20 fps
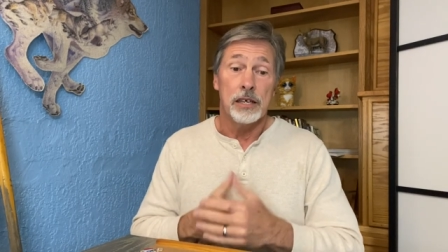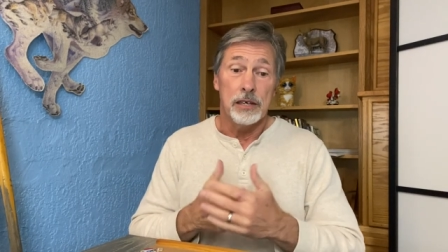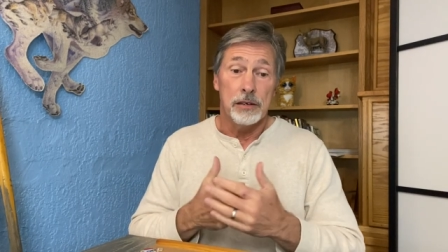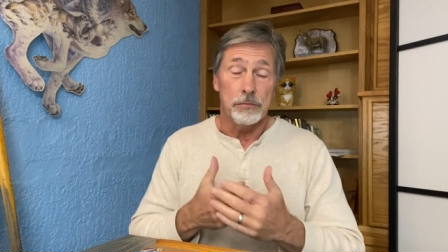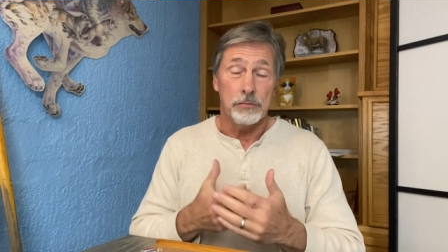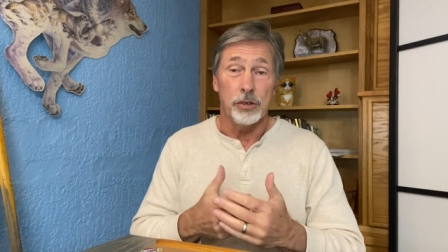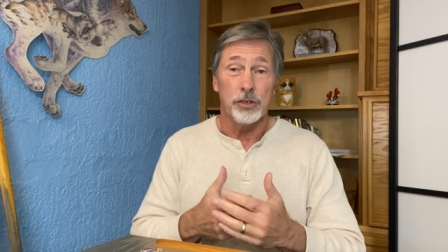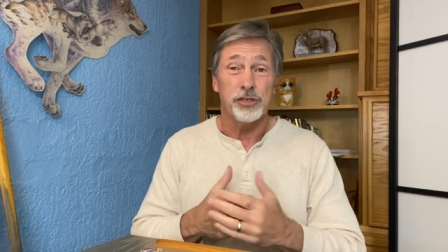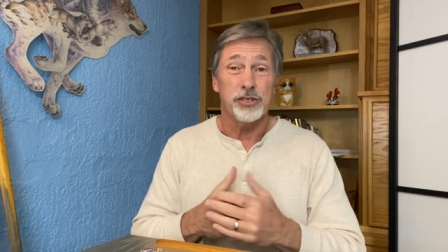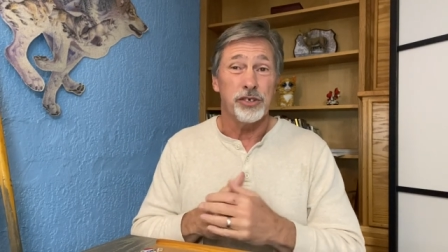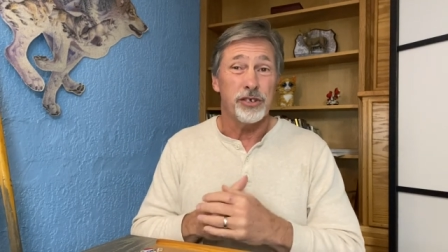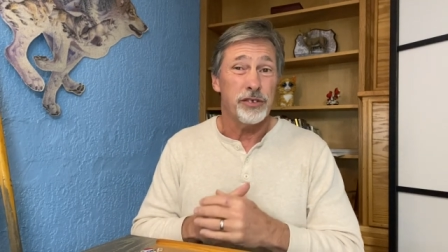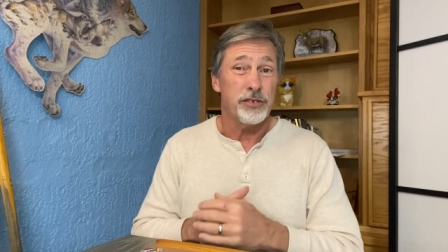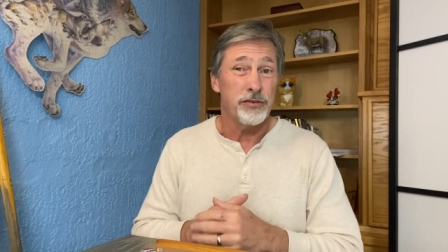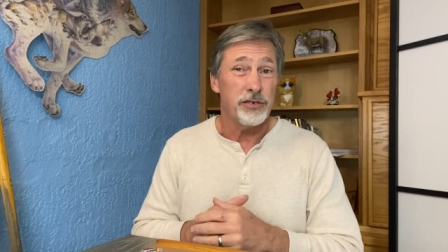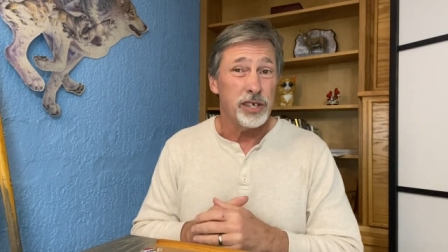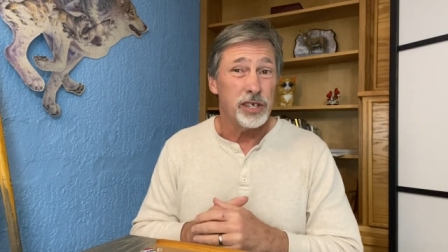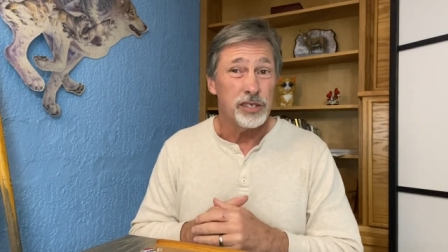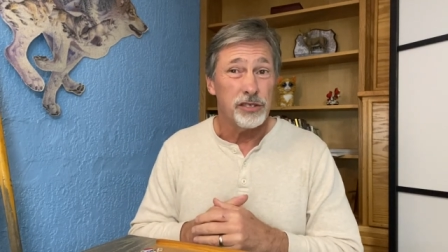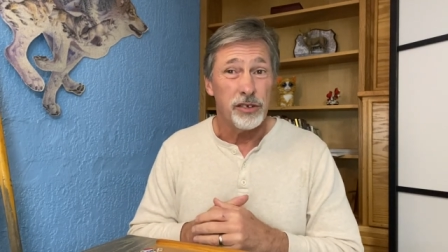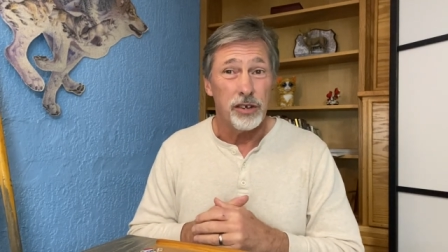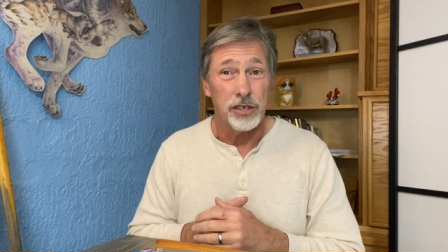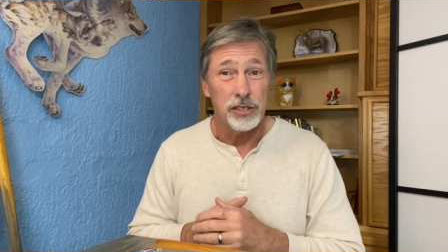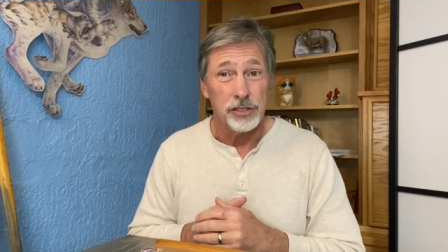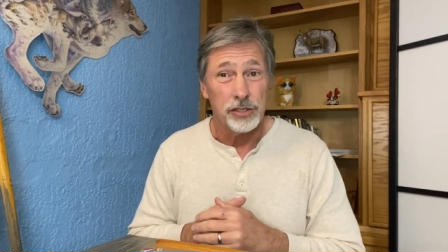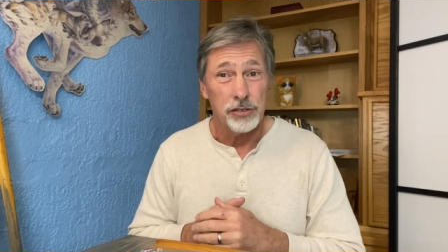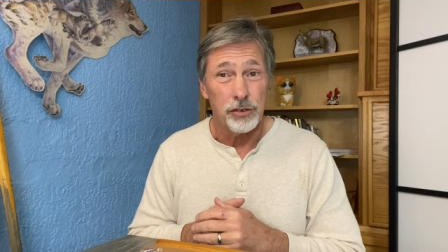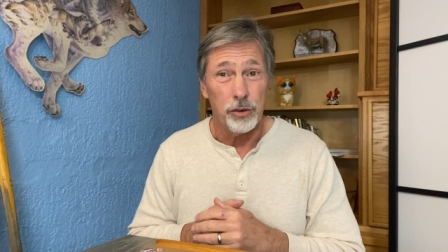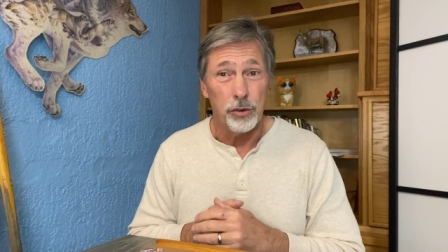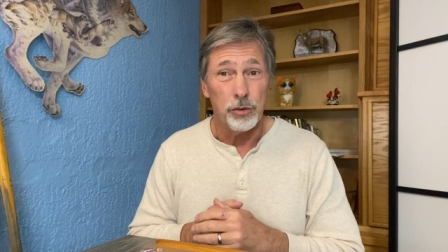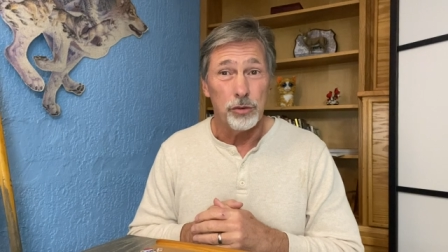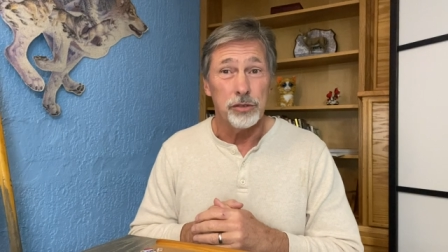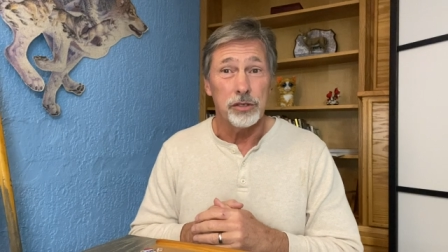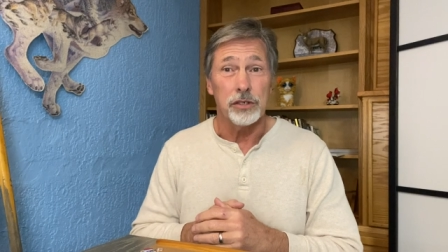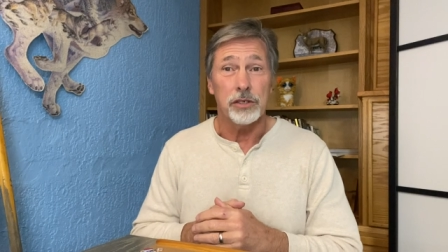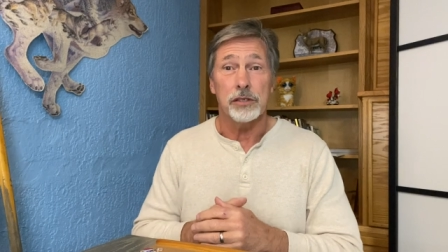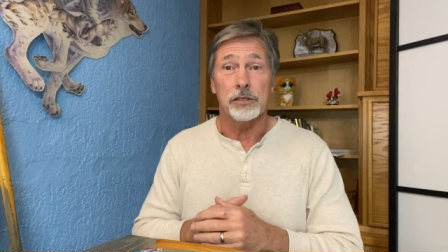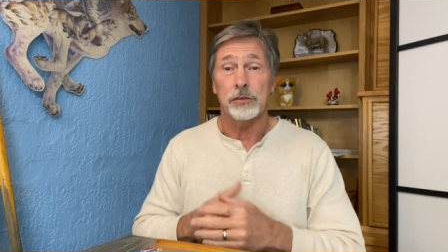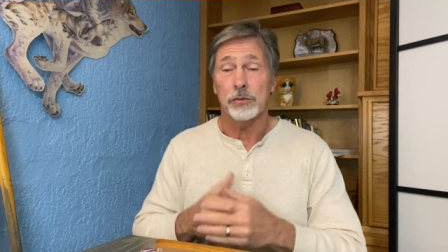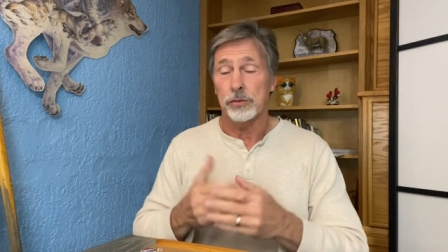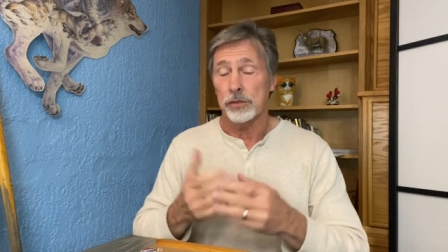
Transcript: Most arthritic dogs are older.